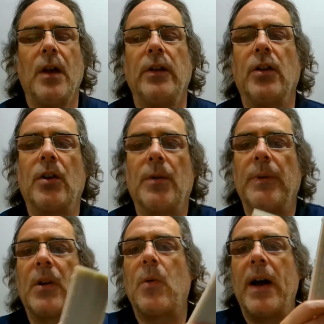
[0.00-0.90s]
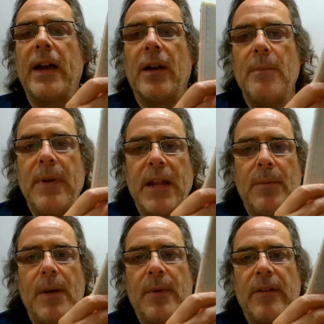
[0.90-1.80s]
You're going to require a
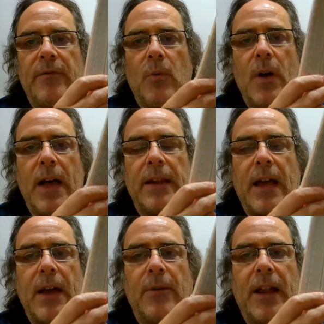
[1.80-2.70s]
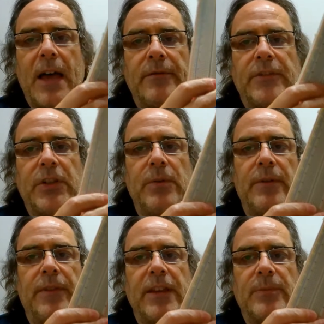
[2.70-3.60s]
minimum of 1. I would have 2
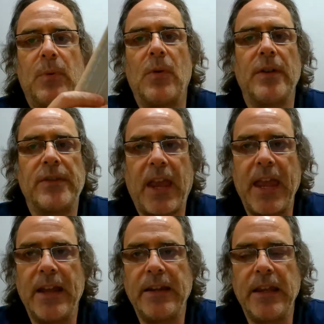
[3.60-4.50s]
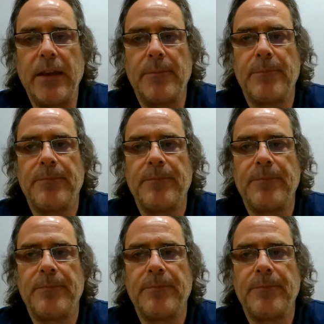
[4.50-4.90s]
of these boards handy.